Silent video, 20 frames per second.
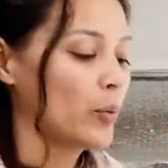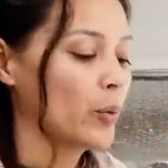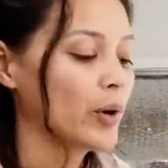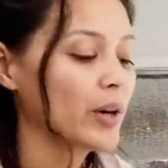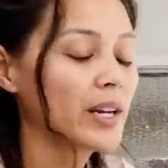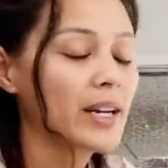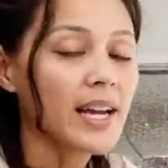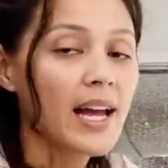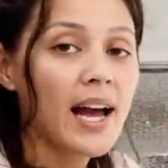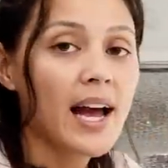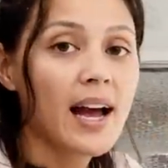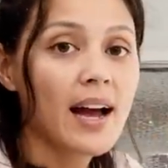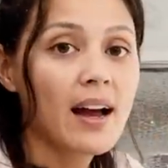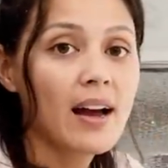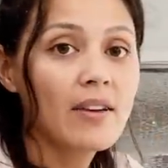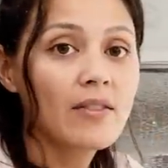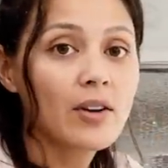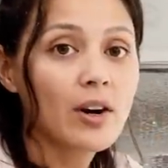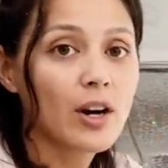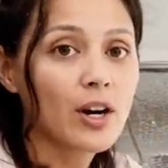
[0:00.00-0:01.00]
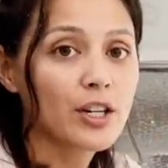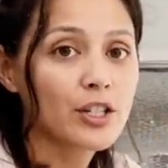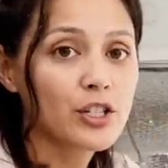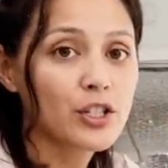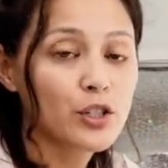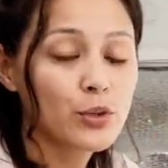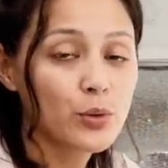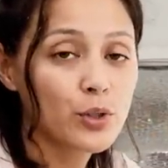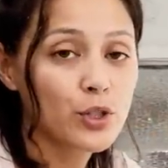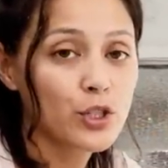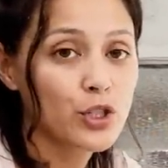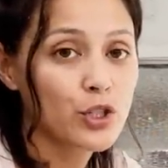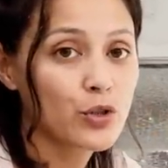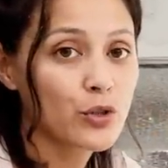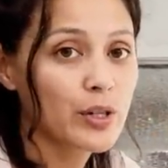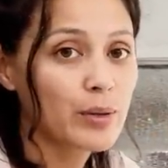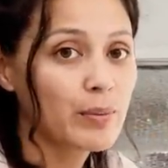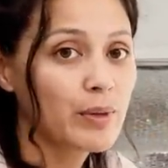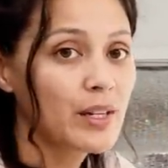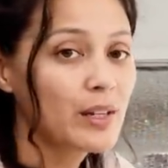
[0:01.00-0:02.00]
We're going to have our sewage
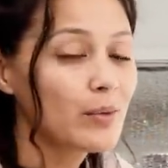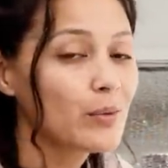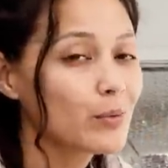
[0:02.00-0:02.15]
treatment.